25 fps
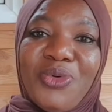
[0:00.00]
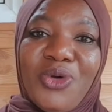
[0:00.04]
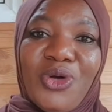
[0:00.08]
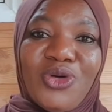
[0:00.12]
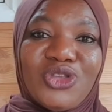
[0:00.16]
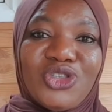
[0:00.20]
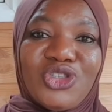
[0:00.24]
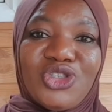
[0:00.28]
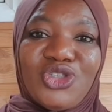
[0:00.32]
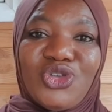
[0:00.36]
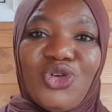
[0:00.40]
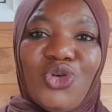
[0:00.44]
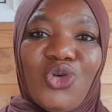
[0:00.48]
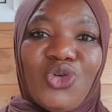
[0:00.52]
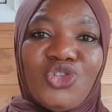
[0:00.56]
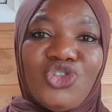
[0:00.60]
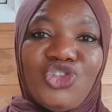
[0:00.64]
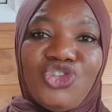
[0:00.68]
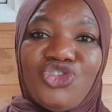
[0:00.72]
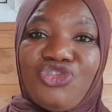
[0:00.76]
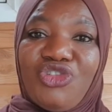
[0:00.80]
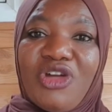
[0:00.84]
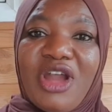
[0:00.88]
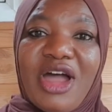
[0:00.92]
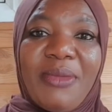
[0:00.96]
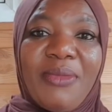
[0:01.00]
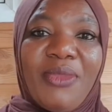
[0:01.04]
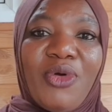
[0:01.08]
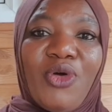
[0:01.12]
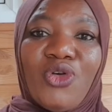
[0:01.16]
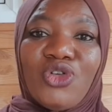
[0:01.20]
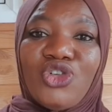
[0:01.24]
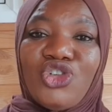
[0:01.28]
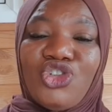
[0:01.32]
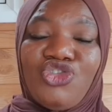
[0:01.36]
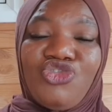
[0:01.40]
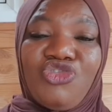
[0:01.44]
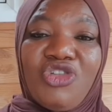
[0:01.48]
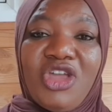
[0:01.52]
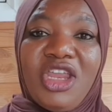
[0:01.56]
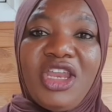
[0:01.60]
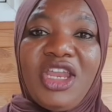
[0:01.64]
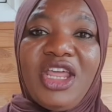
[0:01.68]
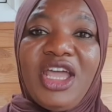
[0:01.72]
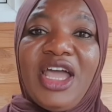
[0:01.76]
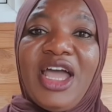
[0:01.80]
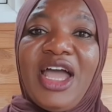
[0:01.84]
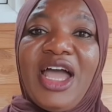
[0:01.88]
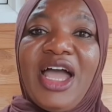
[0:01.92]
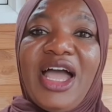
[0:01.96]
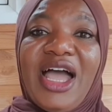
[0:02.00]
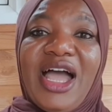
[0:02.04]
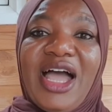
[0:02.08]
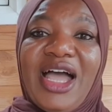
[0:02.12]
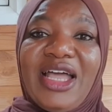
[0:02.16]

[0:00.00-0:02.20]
bus or tram or train